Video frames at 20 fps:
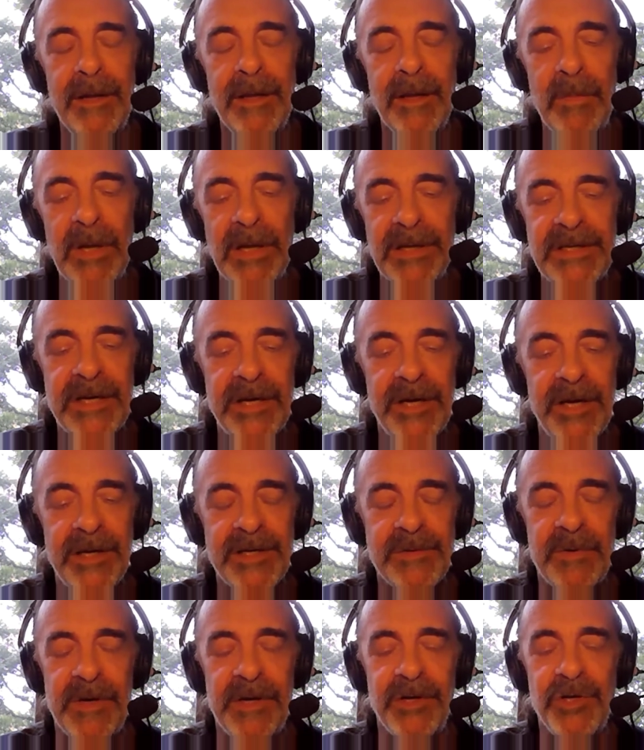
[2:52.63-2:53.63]
military, I guess
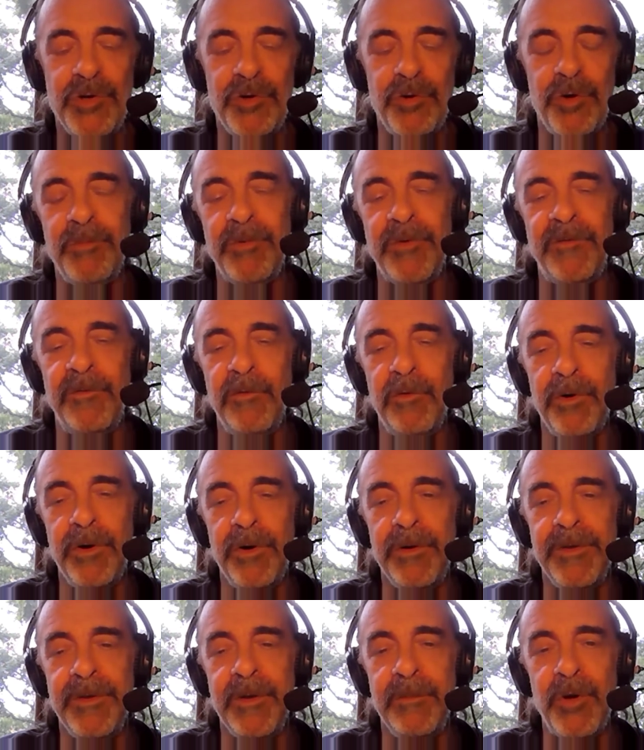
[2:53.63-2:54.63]
a tour
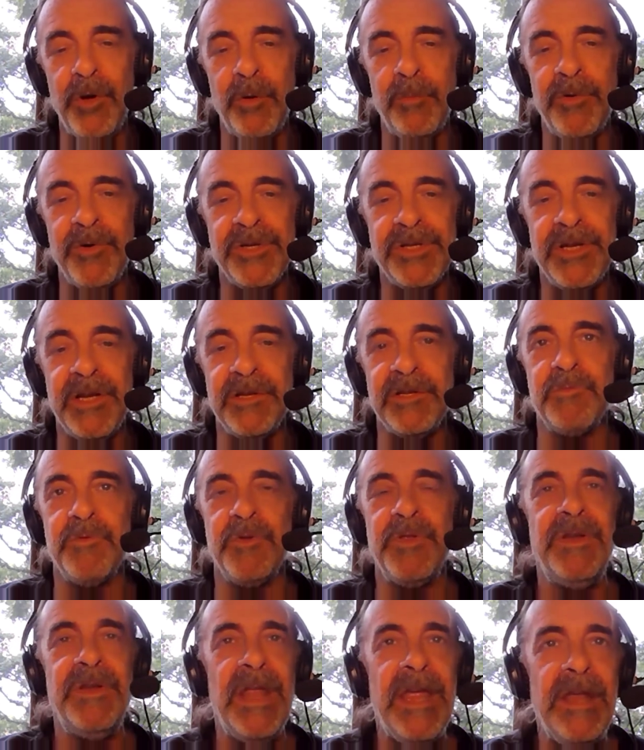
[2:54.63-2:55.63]
before the Bureau of Personnel
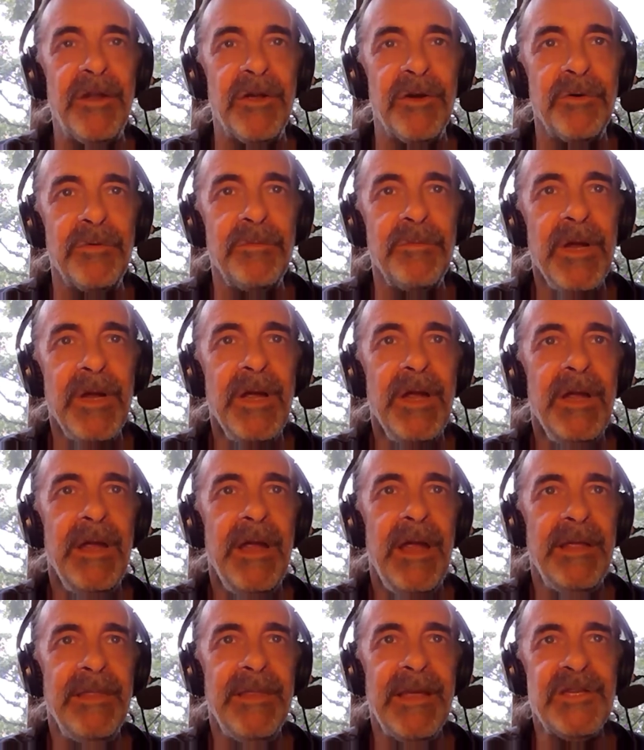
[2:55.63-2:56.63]
with NATO,
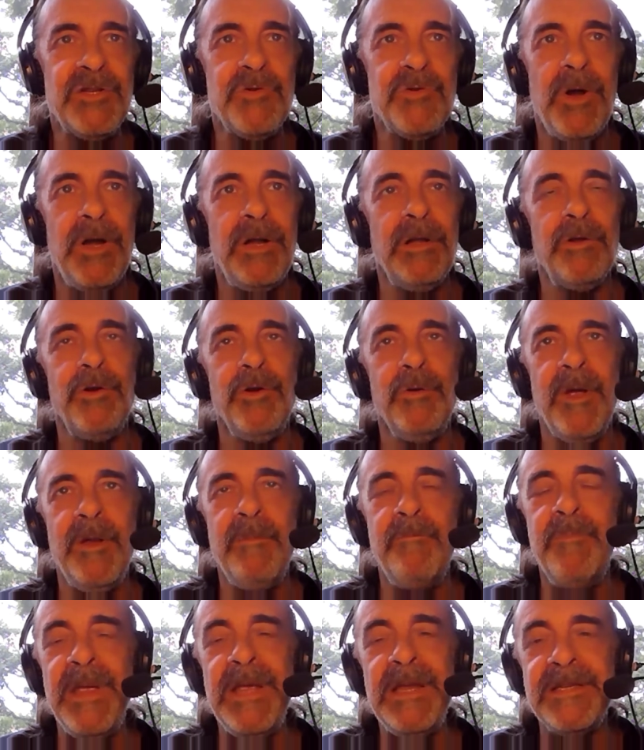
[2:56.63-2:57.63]
and that's where I learned my
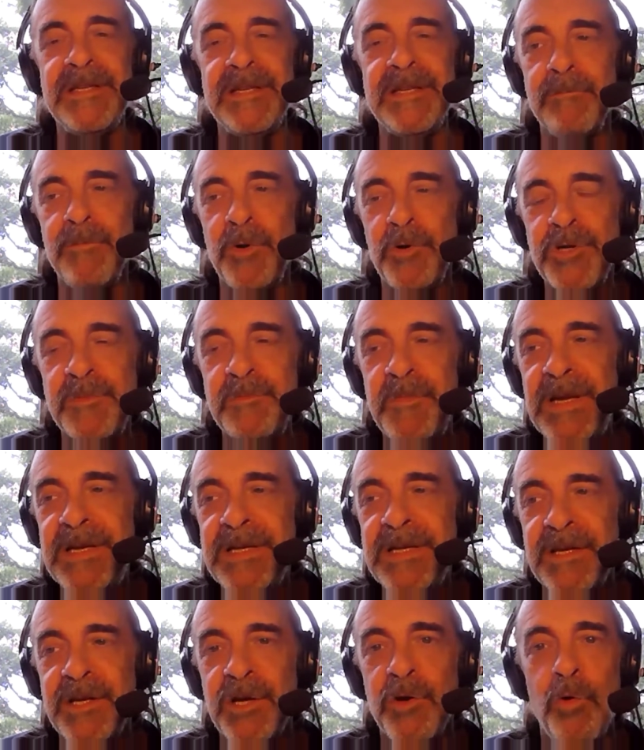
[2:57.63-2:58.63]
most
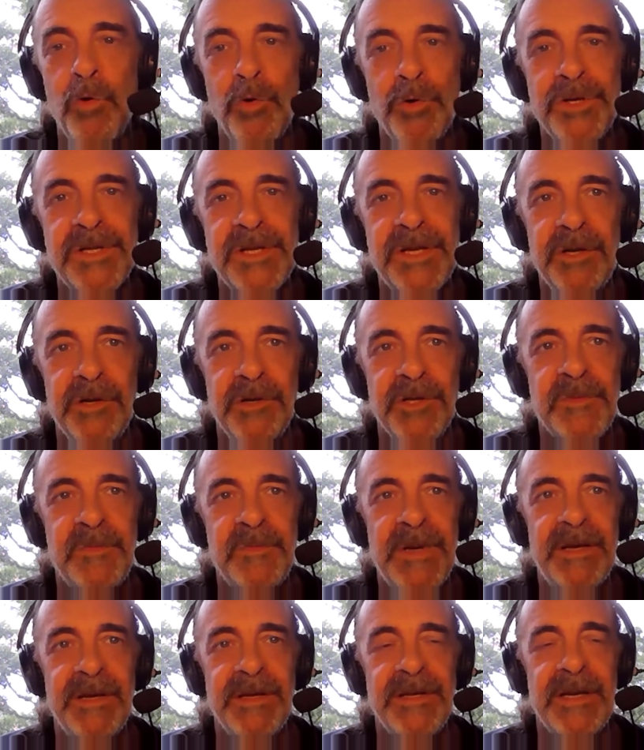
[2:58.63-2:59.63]
basic core skills.
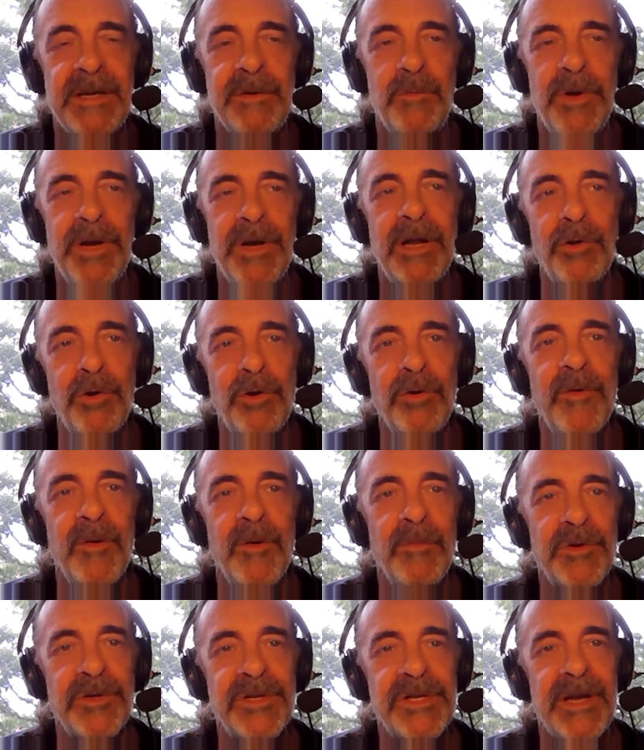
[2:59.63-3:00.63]
Because and what I learned from
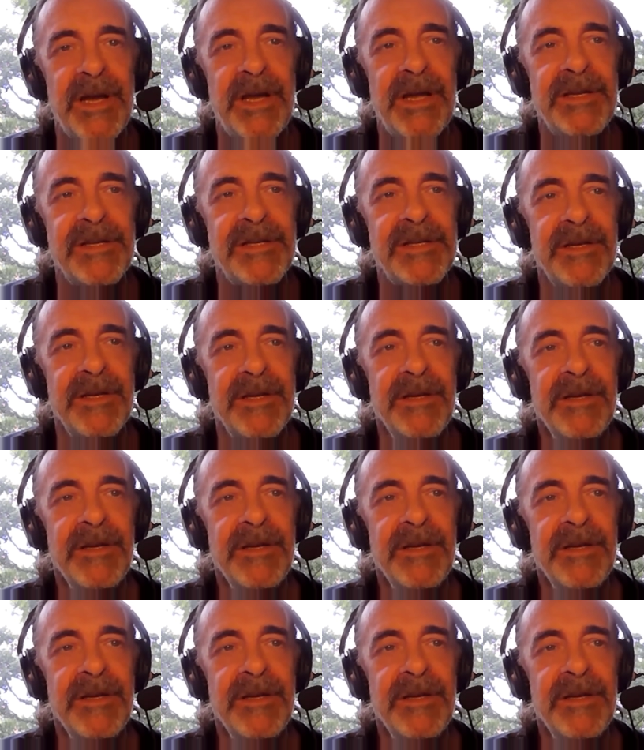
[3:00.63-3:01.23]
those guys,